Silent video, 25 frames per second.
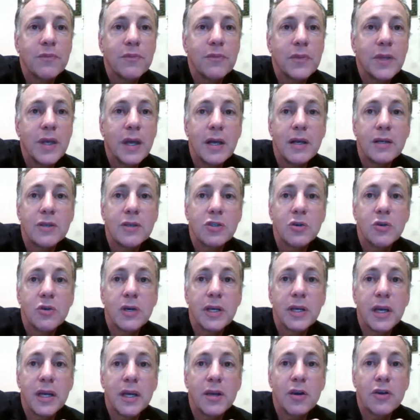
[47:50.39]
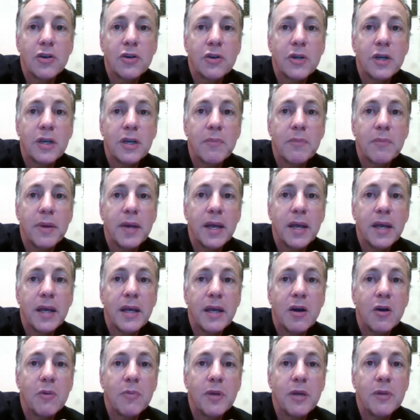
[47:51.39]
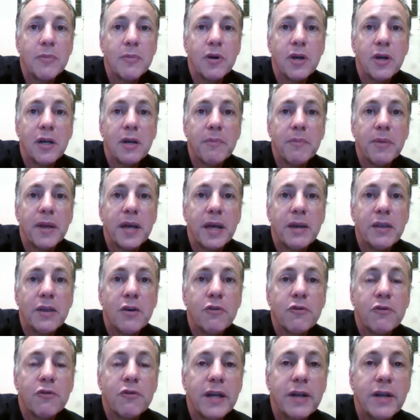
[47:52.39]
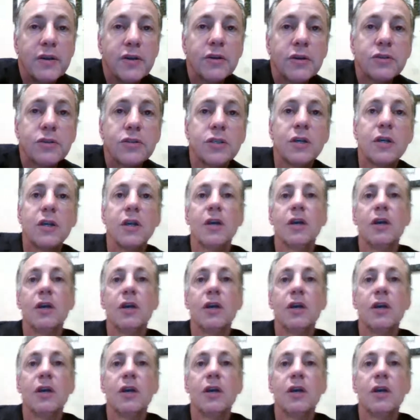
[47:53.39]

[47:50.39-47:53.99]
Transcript: Yeah. So again, are people going to pay their vendors?